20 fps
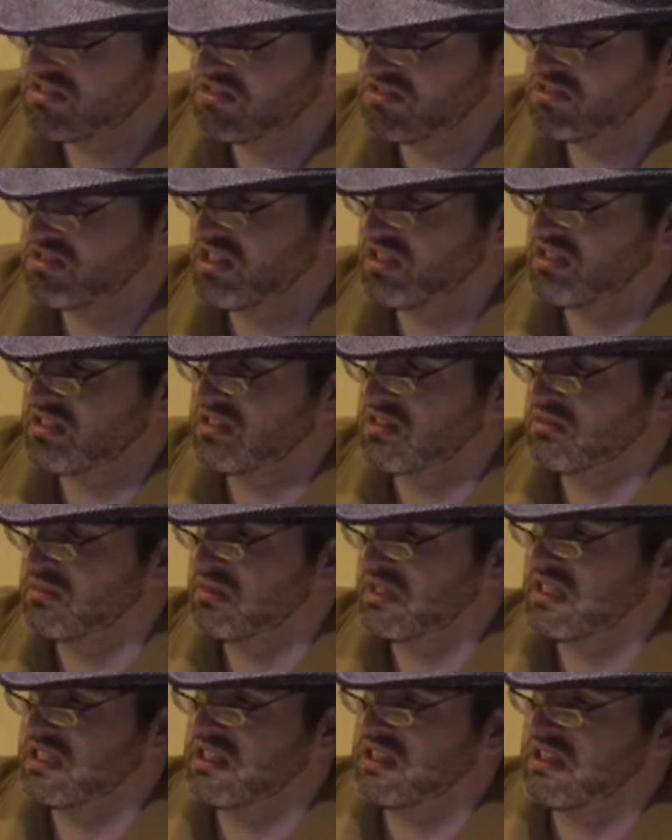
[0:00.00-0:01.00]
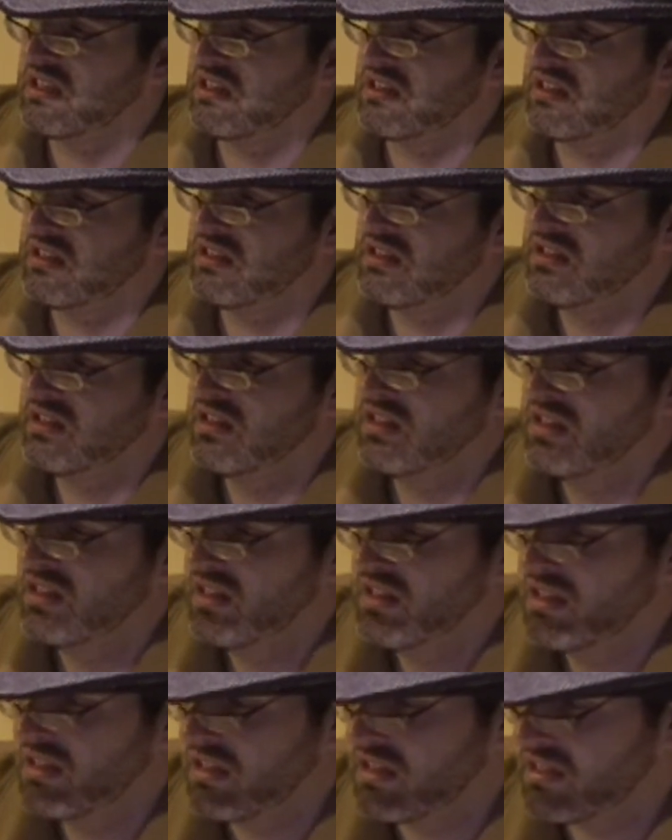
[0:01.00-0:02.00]
you check it immediately.
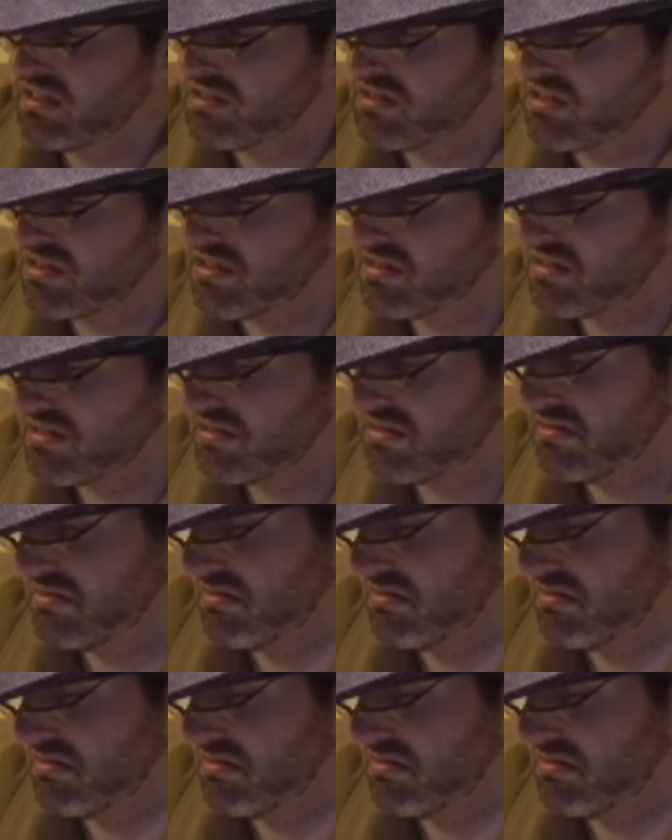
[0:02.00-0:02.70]
Just,